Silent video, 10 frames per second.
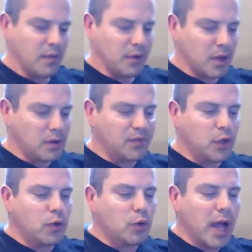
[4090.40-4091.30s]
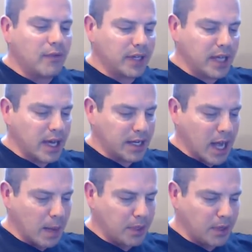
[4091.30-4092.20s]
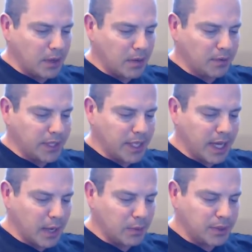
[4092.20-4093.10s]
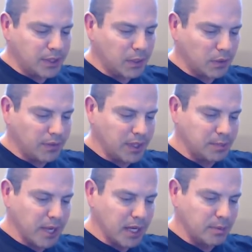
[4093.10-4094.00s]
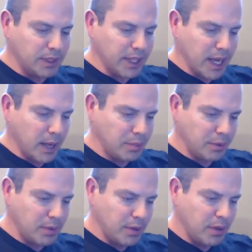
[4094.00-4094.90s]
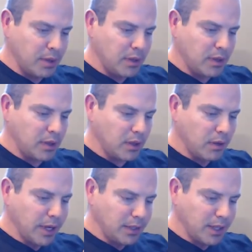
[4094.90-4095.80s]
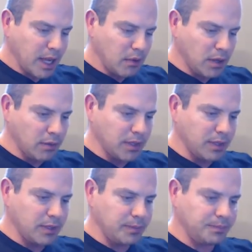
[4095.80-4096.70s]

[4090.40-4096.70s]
For those of you who haven't got a copy of Lee Hayward's Total Fitness Bodybuilding app, go ahead and download it.